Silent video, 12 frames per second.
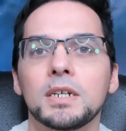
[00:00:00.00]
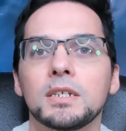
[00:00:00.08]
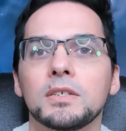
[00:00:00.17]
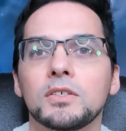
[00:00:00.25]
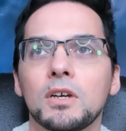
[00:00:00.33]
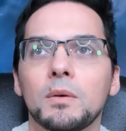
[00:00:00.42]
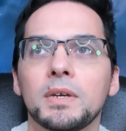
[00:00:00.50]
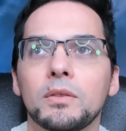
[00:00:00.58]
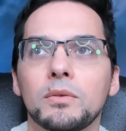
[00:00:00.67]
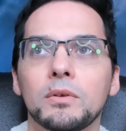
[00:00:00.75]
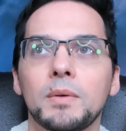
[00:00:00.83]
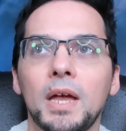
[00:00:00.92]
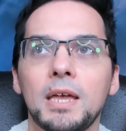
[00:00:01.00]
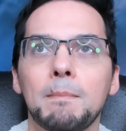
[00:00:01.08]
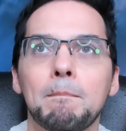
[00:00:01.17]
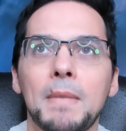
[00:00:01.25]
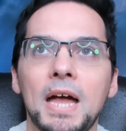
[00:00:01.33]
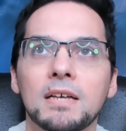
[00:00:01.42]
is going through a
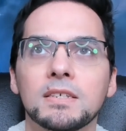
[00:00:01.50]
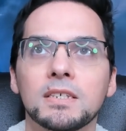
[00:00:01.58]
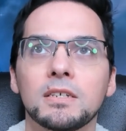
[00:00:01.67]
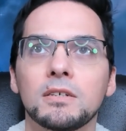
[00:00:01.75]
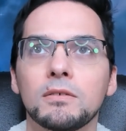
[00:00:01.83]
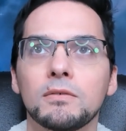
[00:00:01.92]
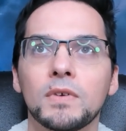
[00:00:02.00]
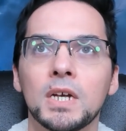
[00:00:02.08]
massive